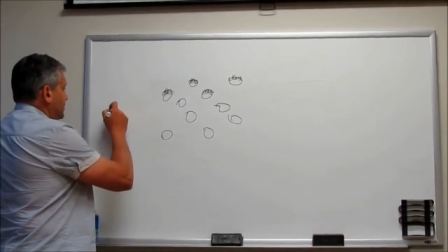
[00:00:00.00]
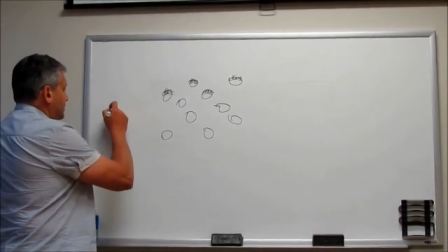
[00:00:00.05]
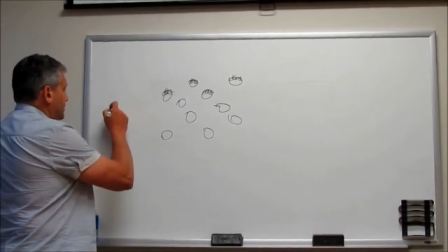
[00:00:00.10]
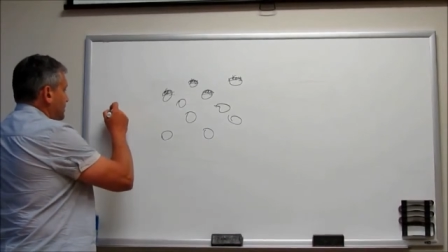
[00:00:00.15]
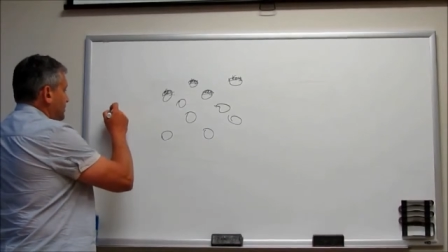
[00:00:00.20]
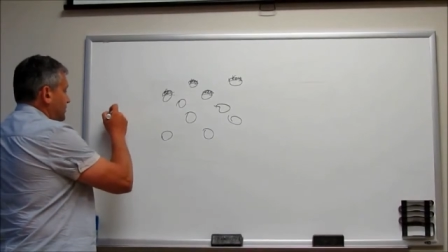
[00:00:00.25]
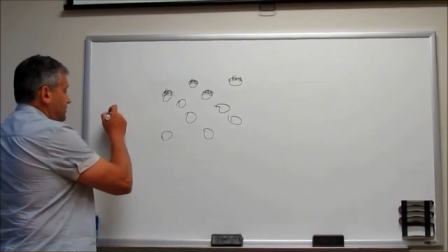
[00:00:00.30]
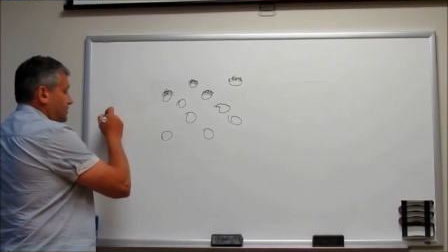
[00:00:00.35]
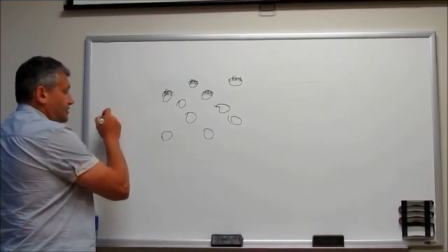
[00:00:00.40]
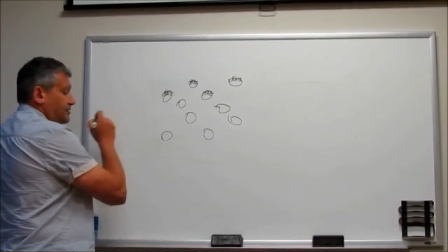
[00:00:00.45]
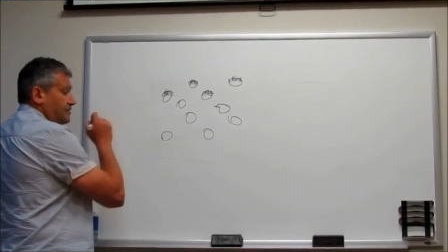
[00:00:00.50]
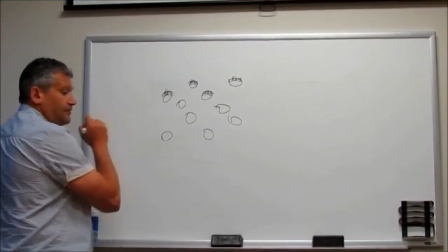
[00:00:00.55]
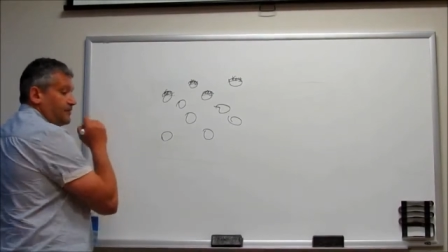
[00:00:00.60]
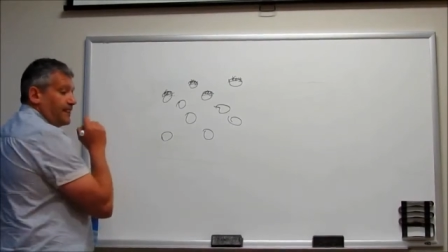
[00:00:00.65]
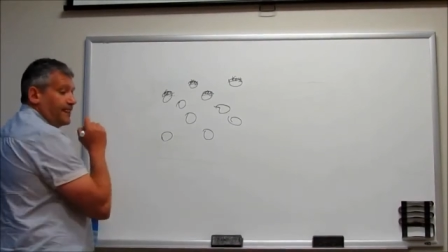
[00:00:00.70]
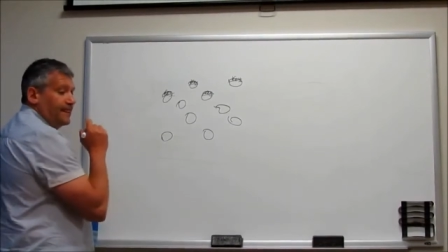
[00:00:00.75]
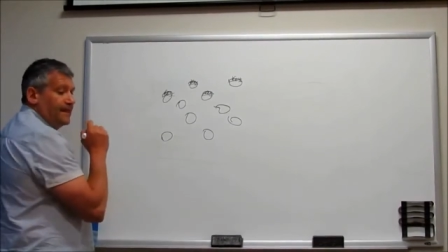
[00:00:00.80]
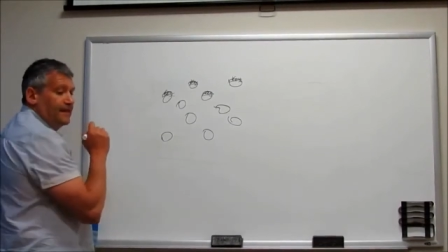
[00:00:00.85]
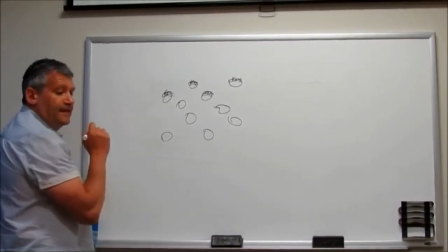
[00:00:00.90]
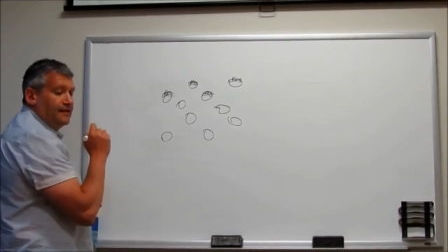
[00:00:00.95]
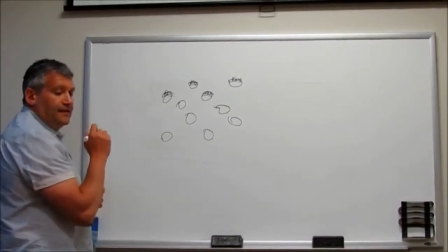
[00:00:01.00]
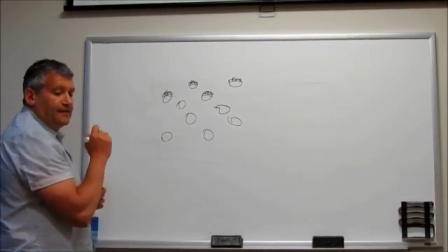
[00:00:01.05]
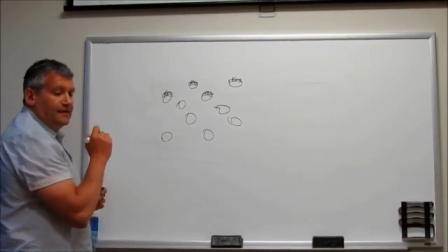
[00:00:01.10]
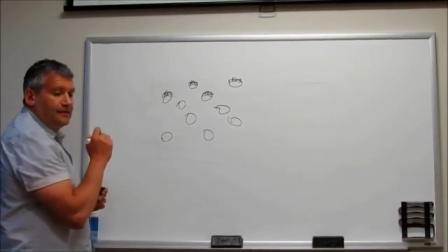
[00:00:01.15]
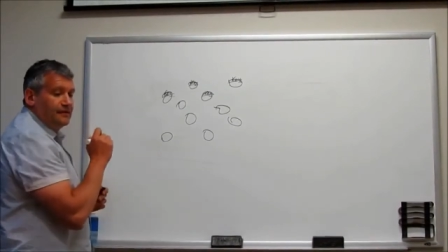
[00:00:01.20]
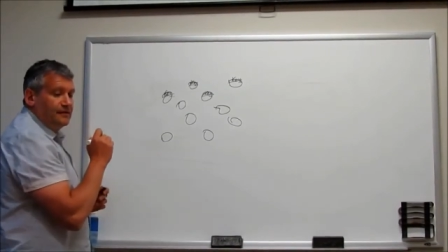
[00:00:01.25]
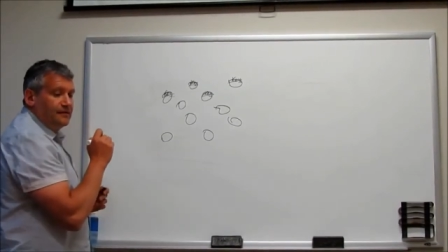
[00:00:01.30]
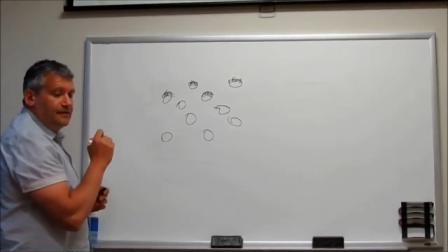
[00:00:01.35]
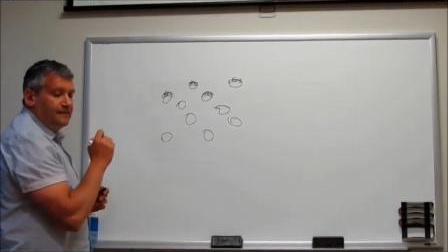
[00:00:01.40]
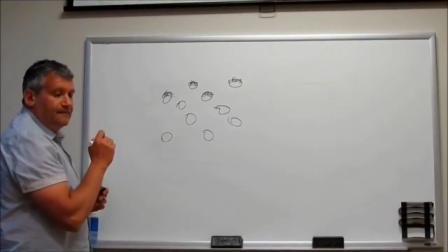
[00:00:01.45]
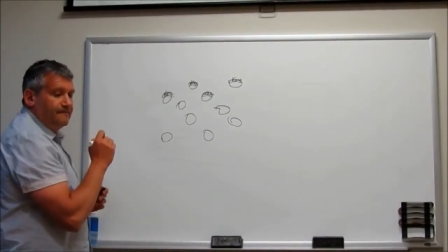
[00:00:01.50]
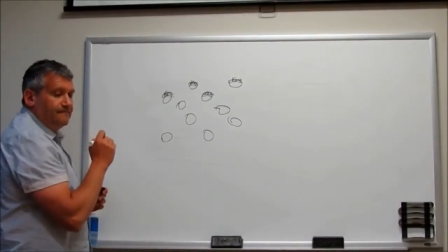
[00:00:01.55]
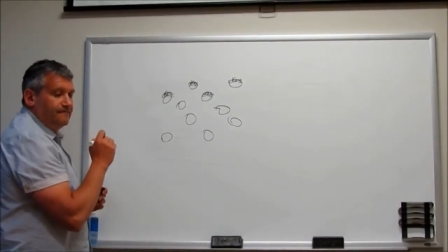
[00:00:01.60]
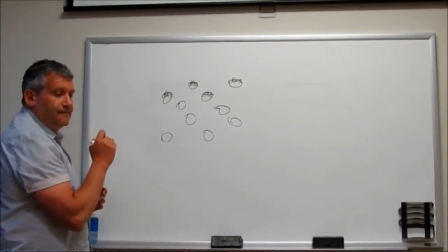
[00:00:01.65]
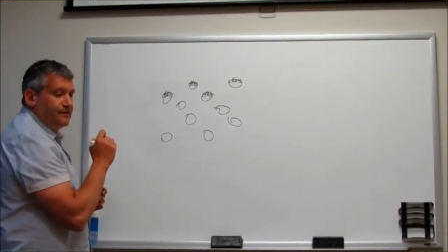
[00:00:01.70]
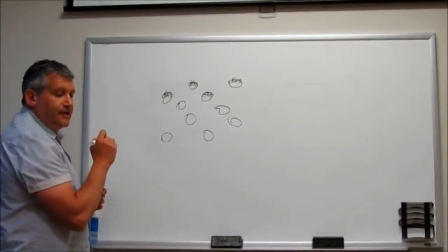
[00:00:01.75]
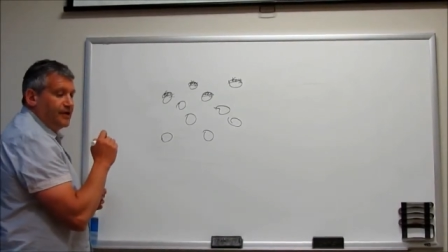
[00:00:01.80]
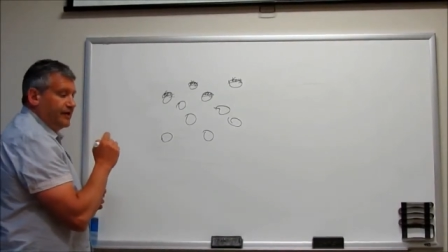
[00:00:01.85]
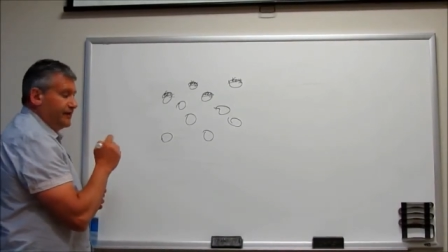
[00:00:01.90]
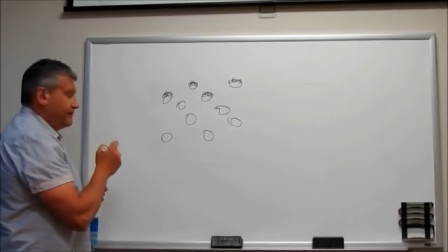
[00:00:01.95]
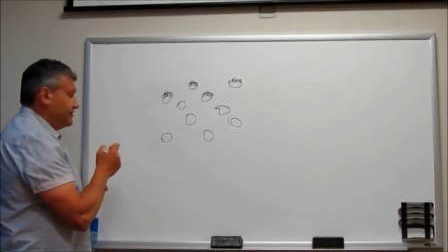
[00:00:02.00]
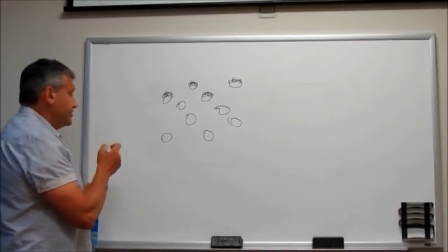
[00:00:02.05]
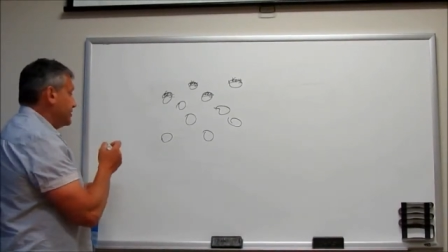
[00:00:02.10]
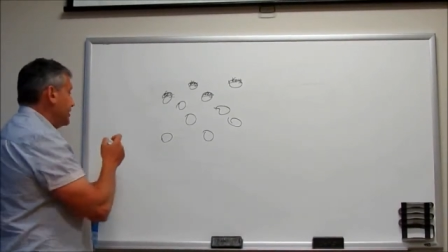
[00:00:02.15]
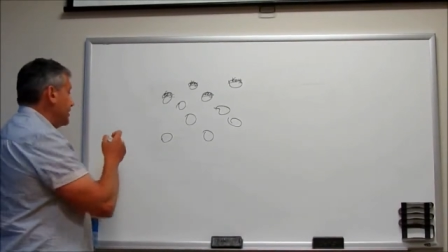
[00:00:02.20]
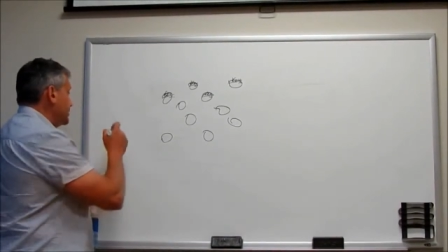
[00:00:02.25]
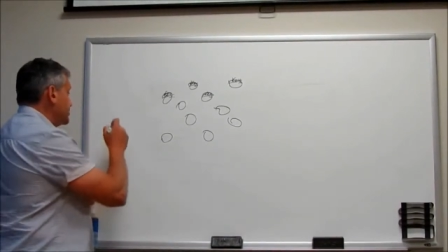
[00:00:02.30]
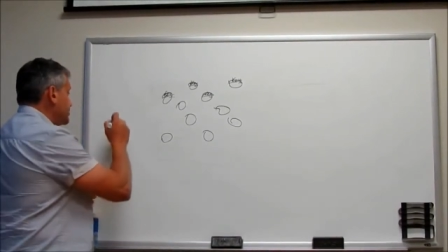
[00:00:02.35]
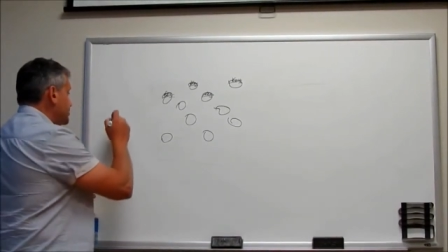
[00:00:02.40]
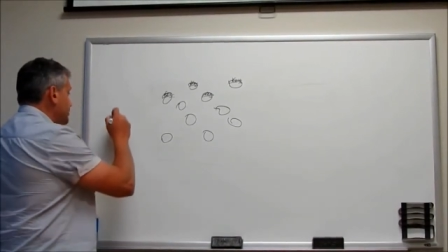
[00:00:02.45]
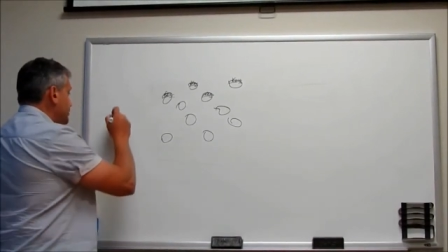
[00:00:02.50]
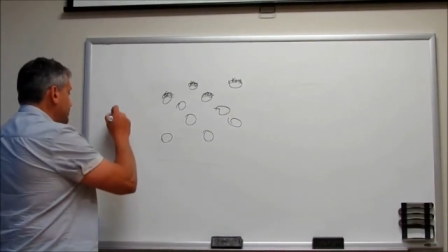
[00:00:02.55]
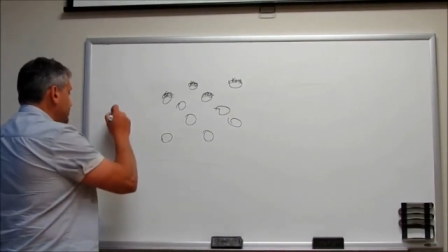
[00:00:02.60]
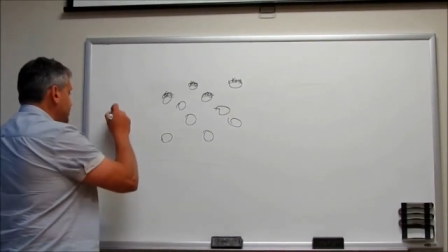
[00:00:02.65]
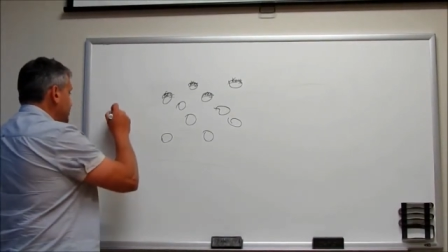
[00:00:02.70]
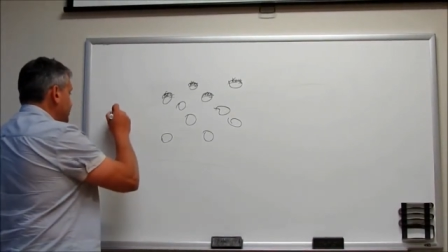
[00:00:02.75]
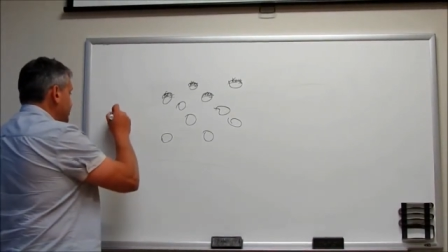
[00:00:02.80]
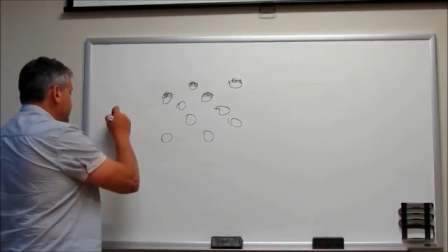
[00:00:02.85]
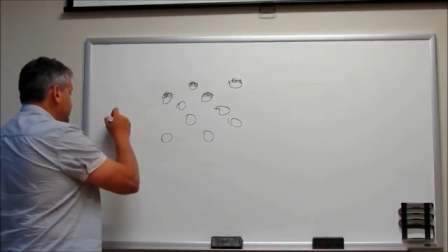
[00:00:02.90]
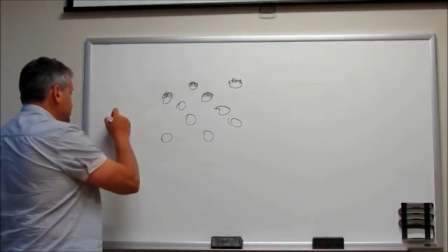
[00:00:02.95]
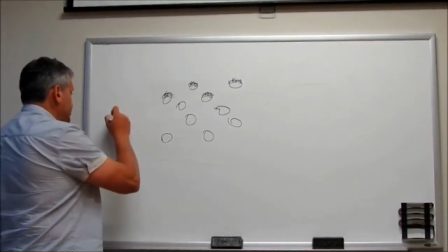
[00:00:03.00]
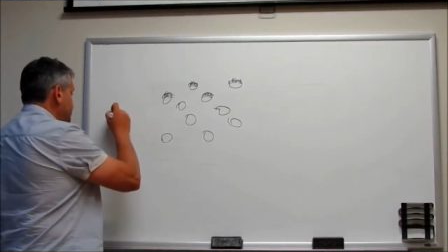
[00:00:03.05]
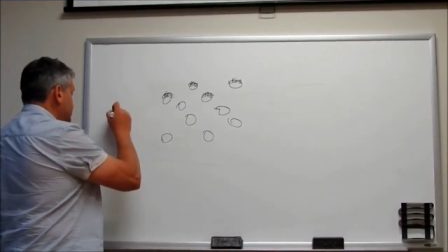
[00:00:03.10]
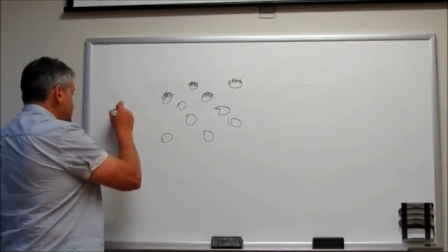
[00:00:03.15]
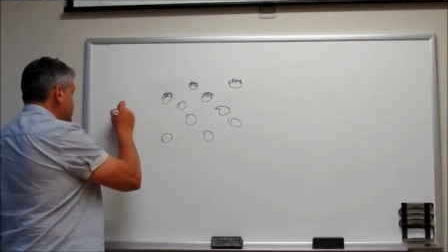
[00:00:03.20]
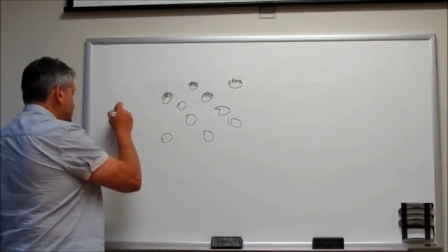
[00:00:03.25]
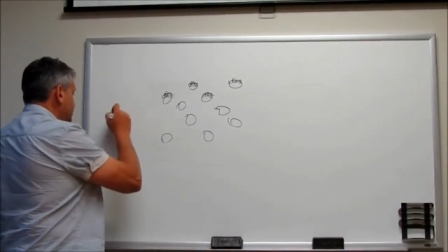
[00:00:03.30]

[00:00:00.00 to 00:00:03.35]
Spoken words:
have an action that is